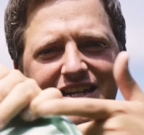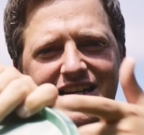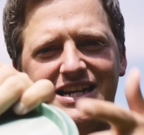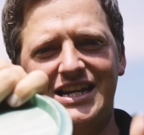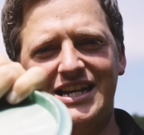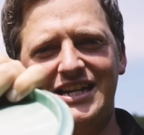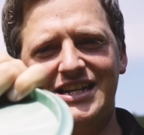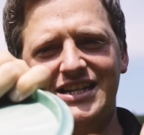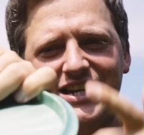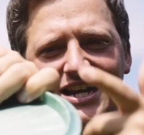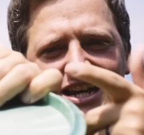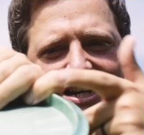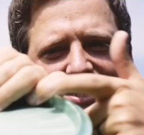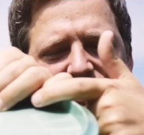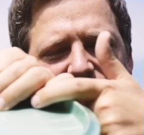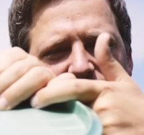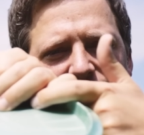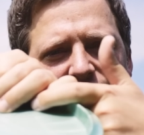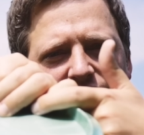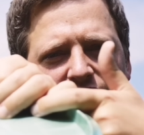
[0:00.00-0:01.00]

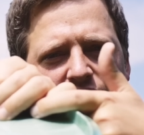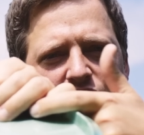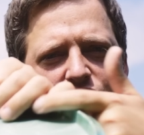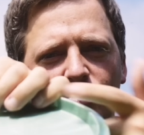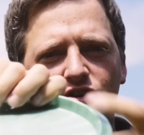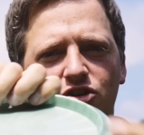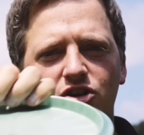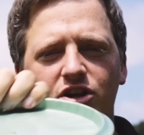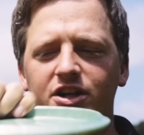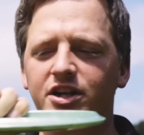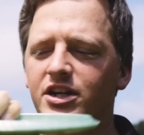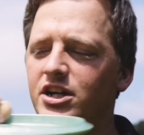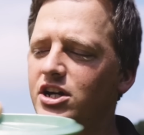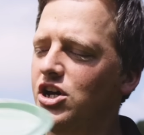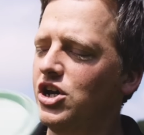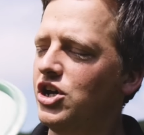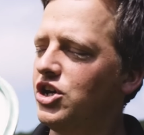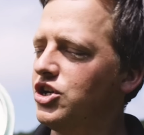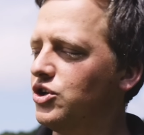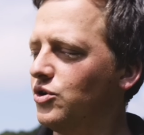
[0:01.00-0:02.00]
index finger hook.
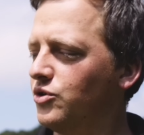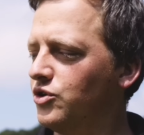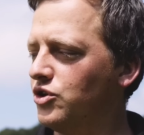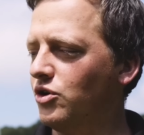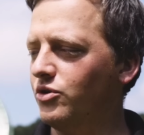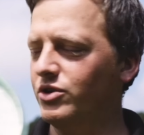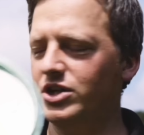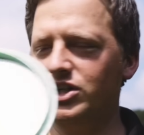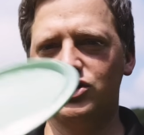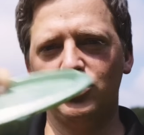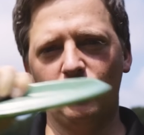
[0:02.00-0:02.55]
You'll notice